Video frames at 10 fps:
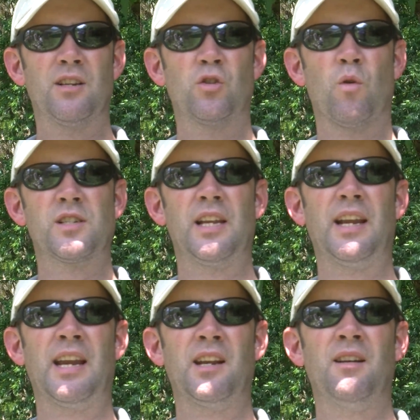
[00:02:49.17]
towards the
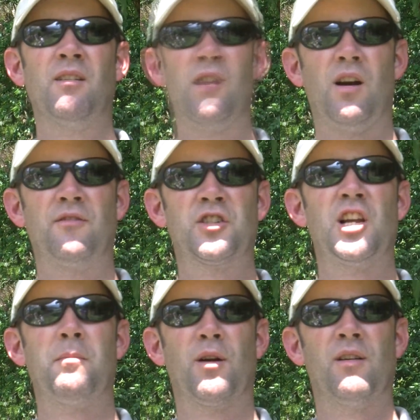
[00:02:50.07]
end of
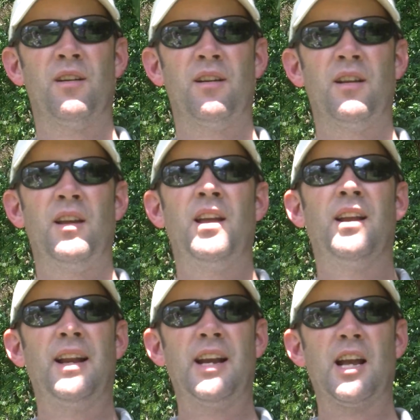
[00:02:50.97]
summer,
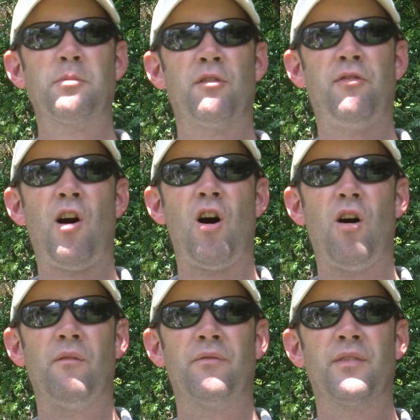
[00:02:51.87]
leading up to fall.